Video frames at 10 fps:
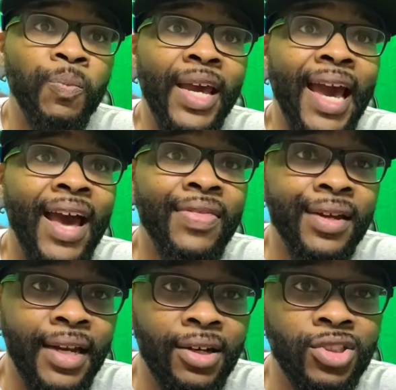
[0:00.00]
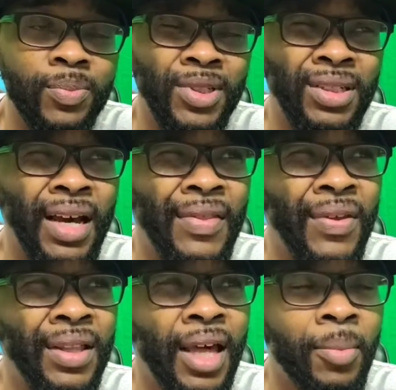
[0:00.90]
They had the announcement, I
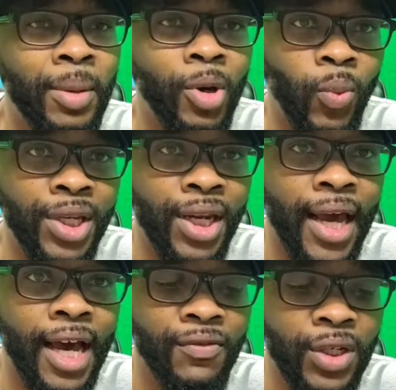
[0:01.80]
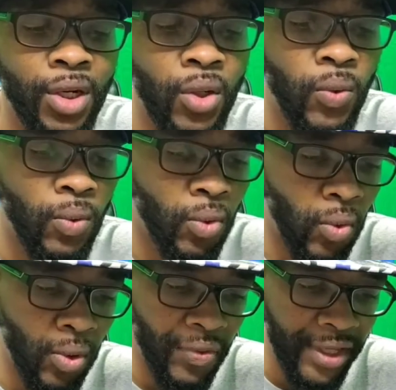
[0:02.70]
think like maybe a week and a half ago,
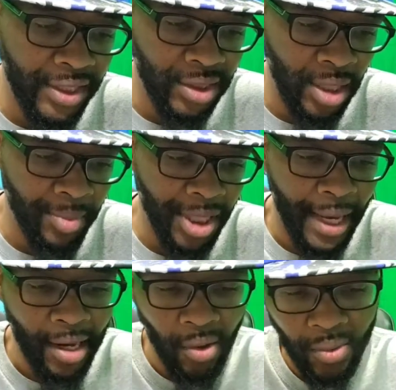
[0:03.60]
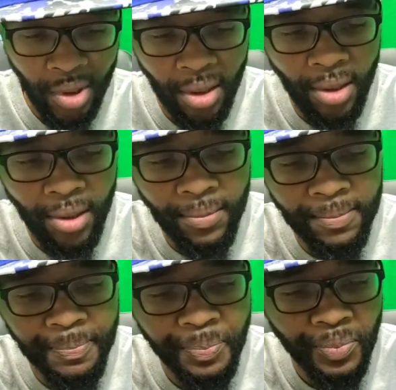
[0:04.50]
on these coming out.
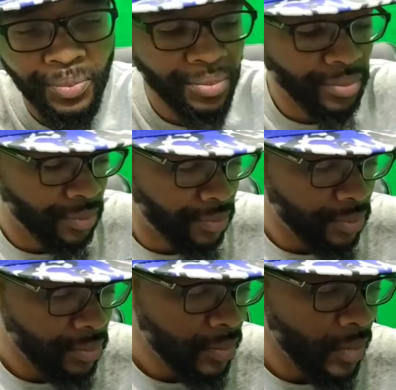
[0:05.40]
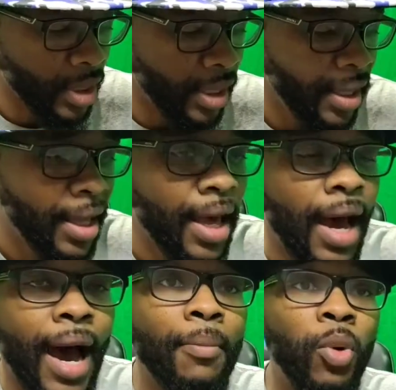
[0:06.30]

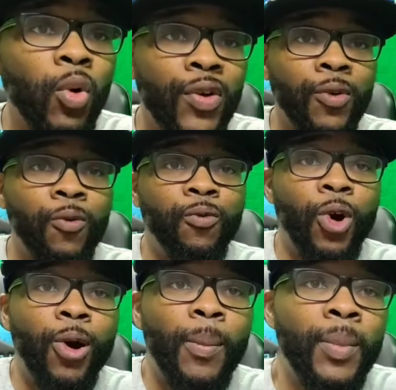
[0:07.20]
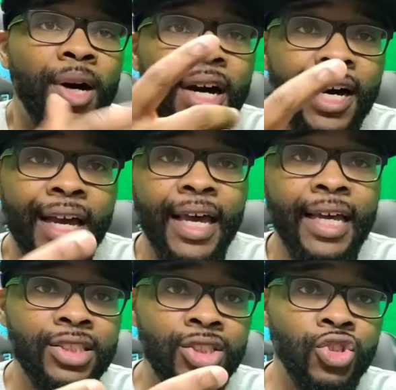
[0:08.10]
I'm moving from a
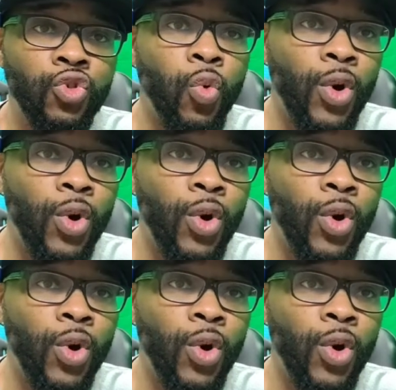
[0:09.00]
S